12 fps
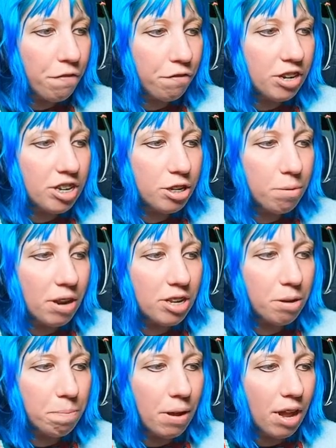3
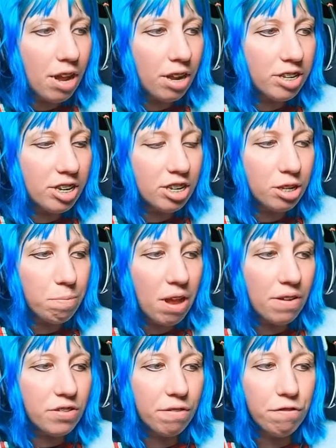squares apart in
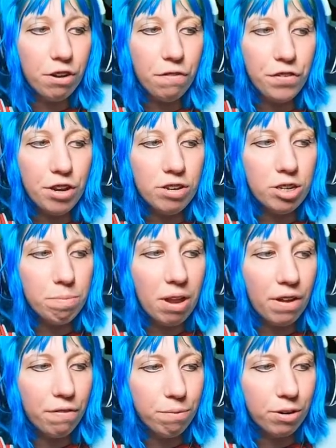Smurfs. I've got a few
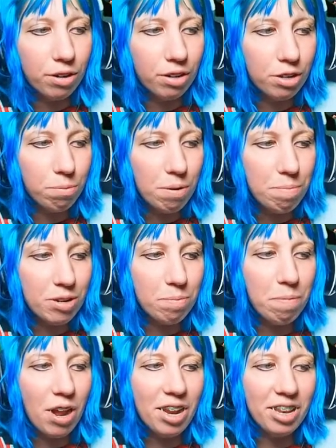Smurf ones. We
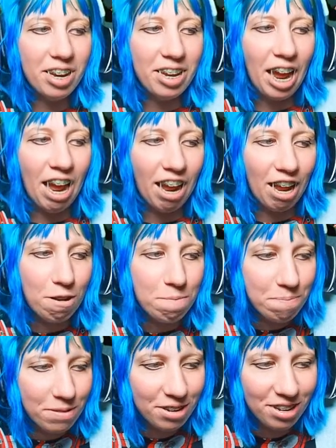must buy the
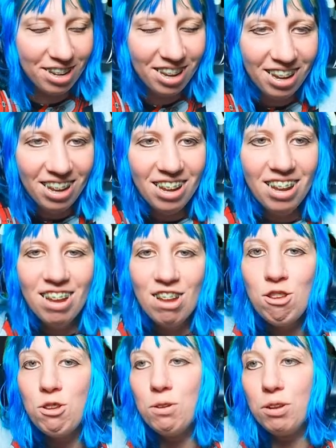gap.
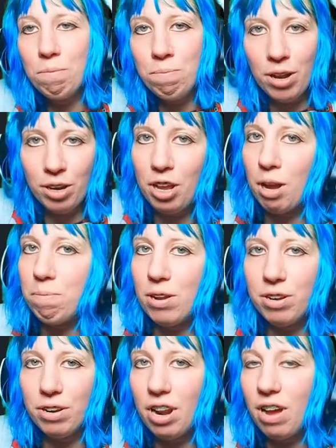You can buy the gap. I
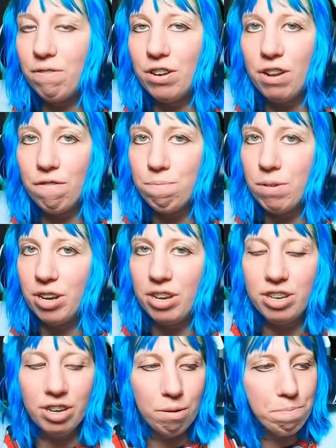don't have enough
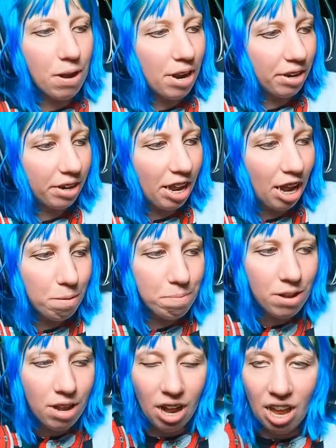money to buy the gap.
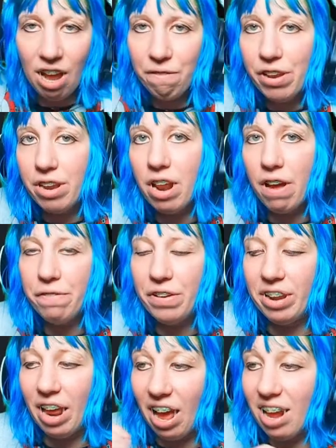I have enough
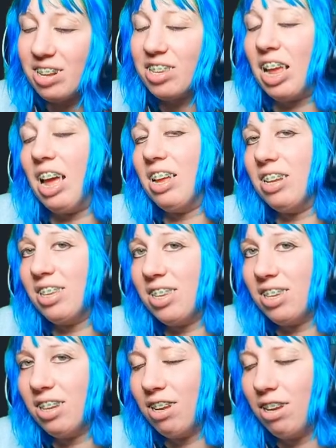in
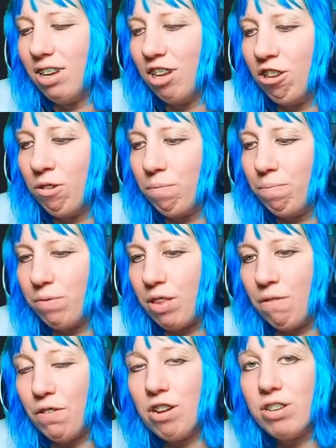assets.
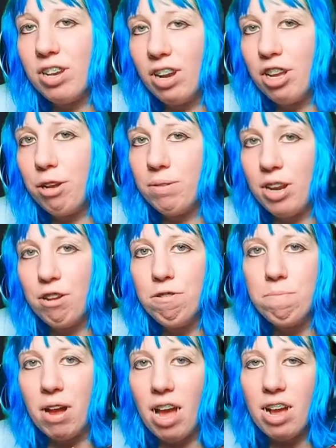If I was to liquidate
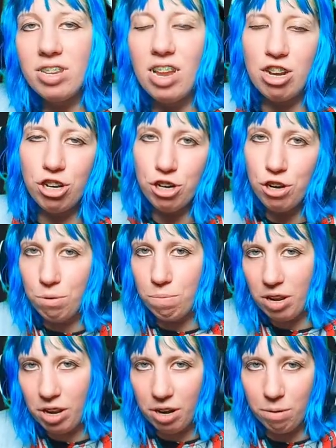all my assets, sure,
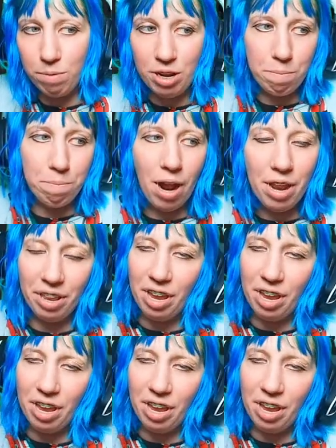we can buy the